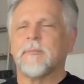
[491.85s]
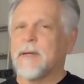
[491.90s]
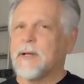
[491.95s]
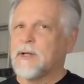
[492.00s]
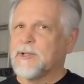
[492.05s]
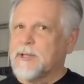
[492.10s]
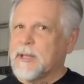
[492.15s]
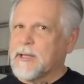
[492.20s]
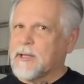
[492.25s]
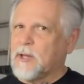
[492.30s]

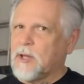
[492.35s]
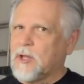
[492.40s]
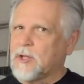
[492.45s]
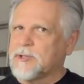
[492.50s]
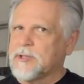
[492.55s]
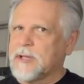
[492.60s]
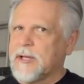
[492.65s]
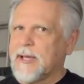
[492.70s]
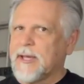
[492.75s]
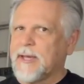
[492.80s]
It'll take a
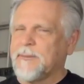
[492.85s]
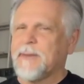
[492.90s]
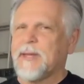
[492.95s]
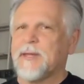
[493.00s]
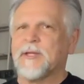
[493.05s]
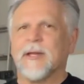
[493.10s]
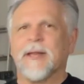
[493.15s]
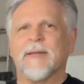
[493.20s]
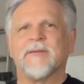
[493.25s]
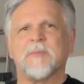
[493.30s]
long time
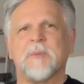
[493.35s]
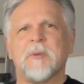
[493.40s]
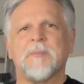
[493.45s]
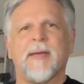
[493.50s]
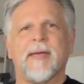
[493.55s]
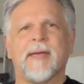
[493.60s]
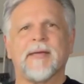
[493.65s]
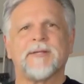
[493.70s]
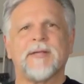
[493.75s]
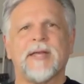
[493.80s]
and you'll have to be
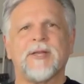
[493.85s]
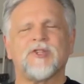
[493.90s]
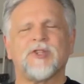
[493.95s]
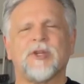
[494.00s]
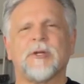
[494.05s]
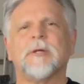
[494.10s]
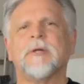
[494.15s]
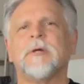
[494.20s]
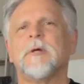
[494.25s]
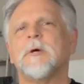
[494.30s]
paying
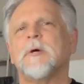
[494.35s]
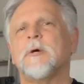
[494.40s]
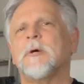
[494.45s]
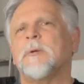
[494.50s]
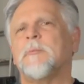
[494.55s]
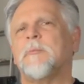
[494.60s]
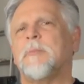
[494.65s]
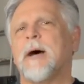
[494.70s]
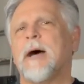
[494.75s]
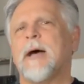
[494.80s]
attention,
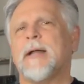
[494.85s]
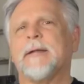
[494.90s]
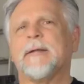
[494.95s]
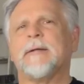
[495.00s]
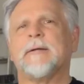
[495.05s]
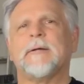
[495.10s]
but